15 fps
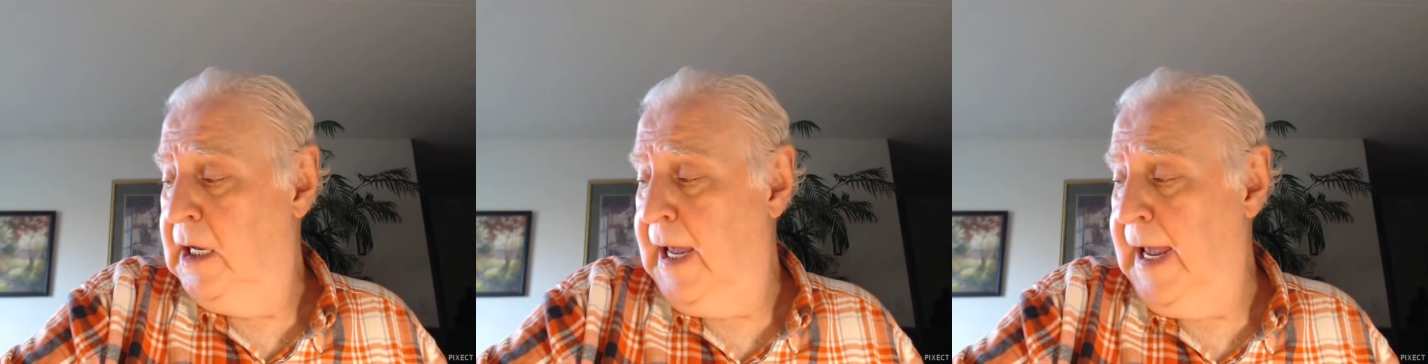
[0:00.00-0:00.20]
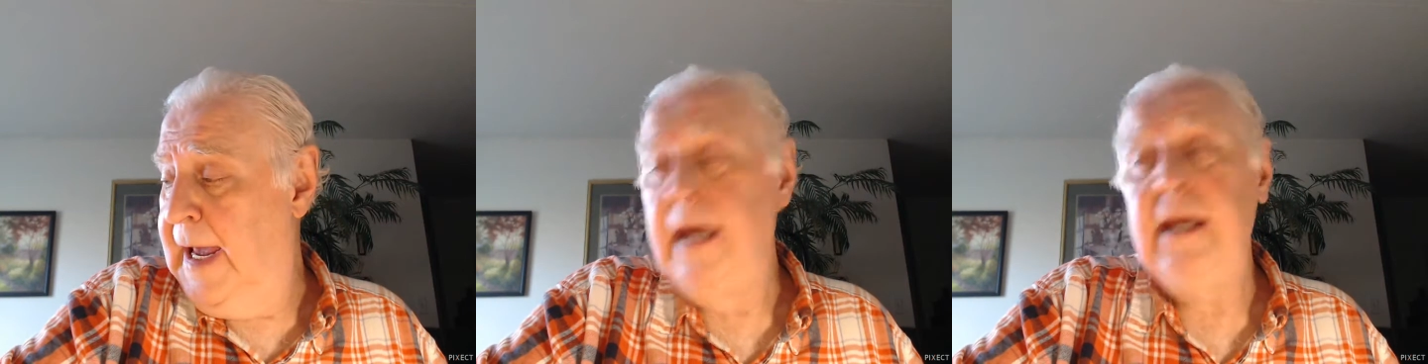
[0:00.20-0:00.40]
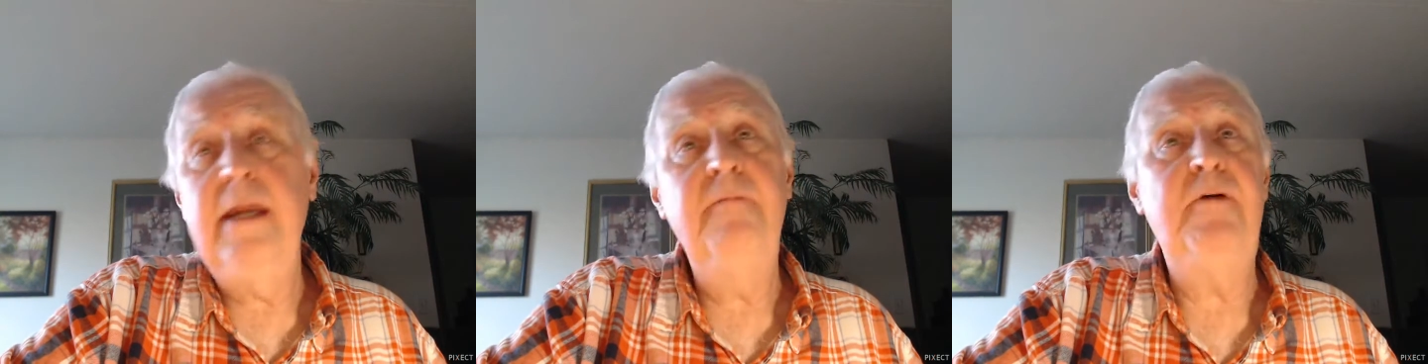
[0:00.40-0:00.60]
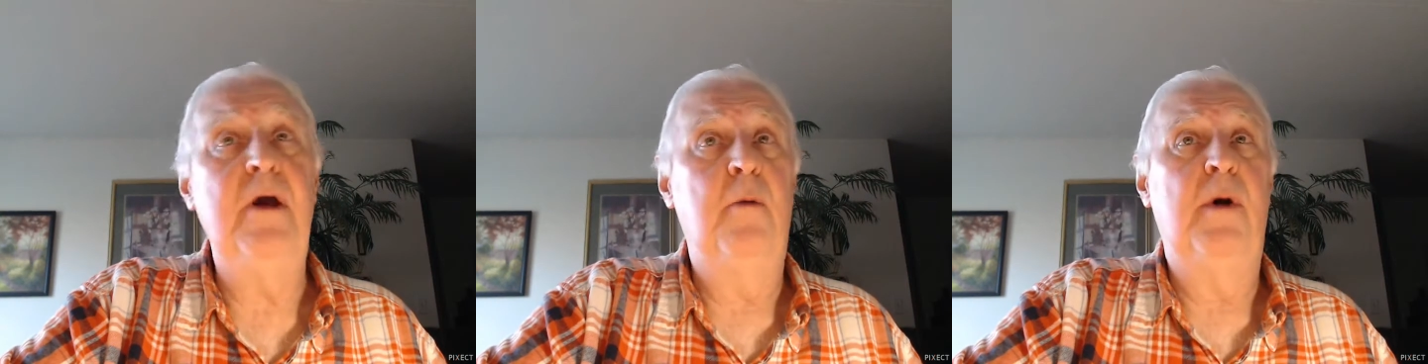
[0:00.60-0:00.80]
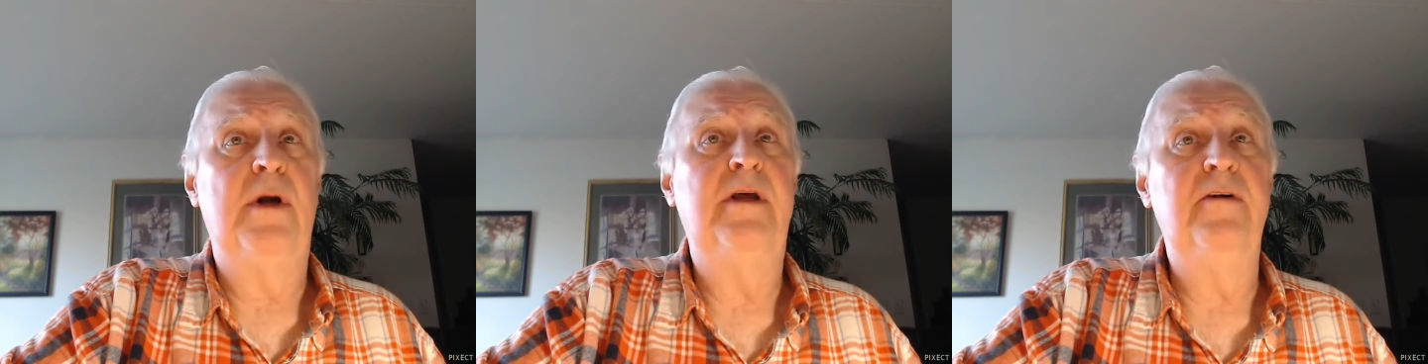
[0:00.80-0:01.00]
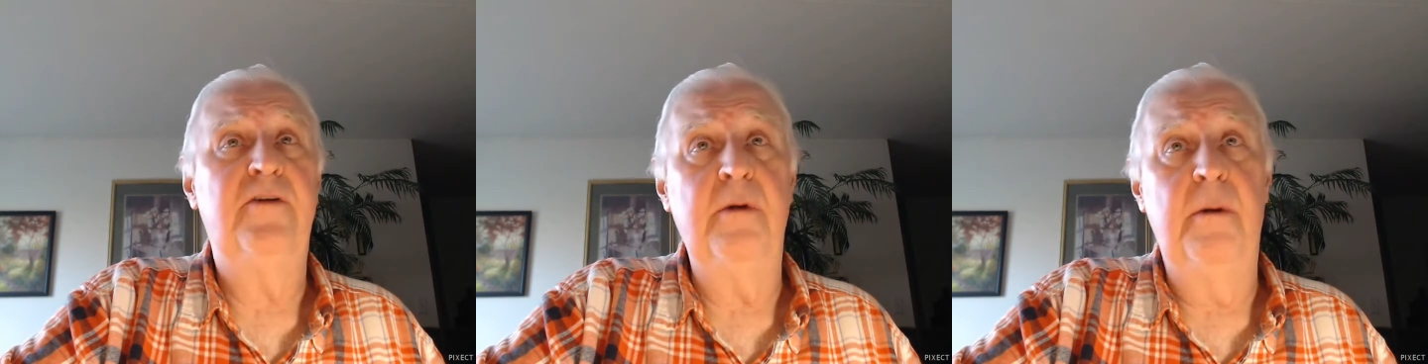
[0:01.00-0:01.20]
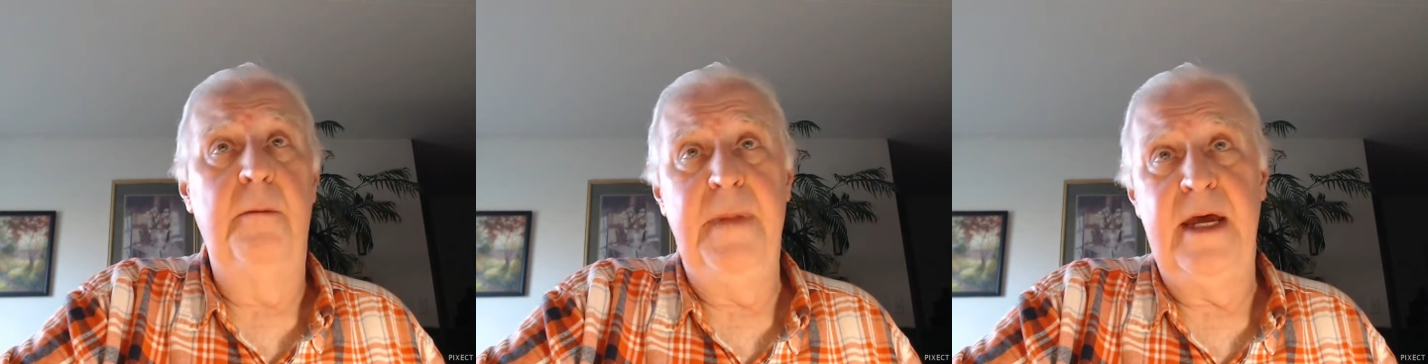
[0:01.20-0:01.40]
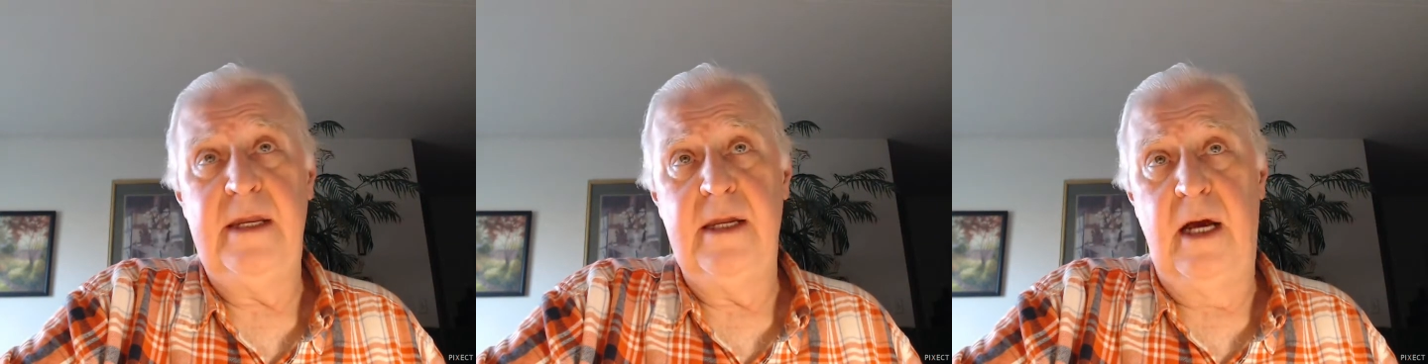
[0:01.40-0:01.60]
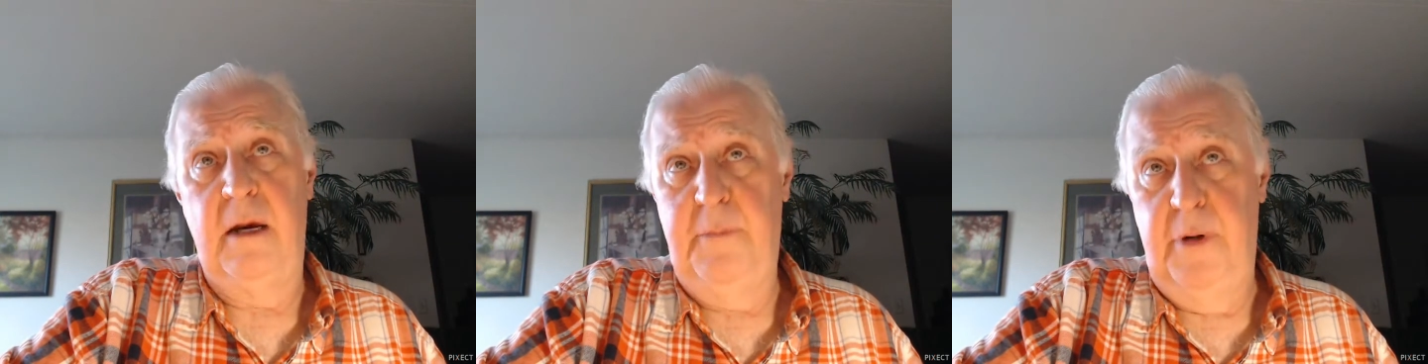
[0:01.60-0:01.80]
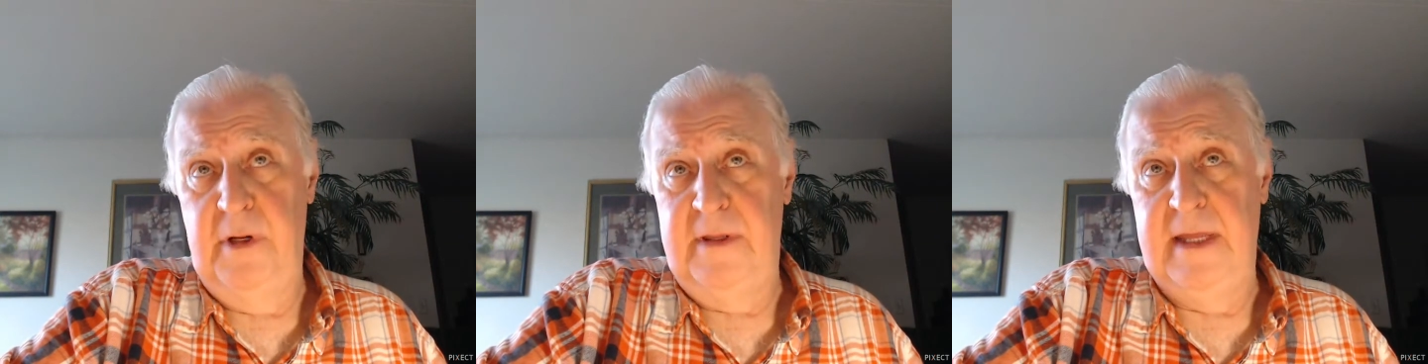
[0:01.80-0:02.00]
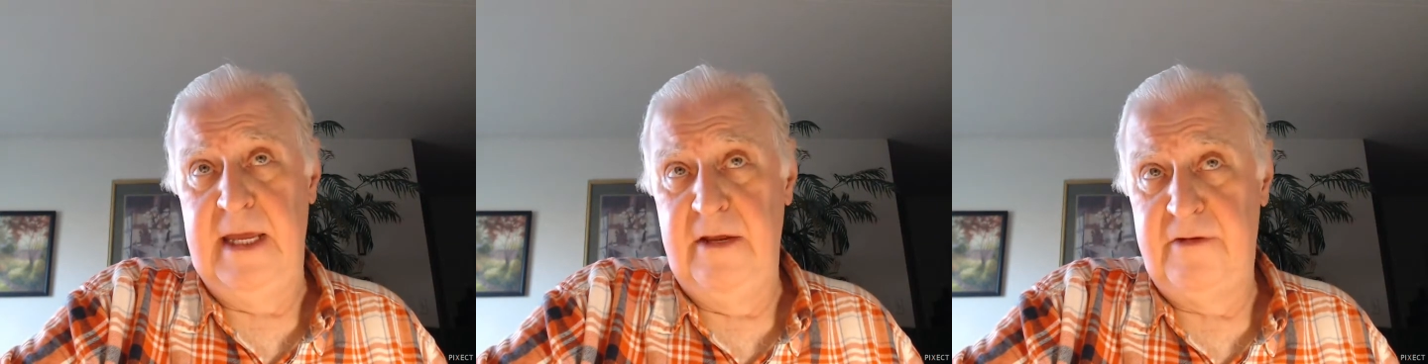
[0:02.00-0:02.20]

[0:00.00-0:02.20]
And if you want to submit, I'll put the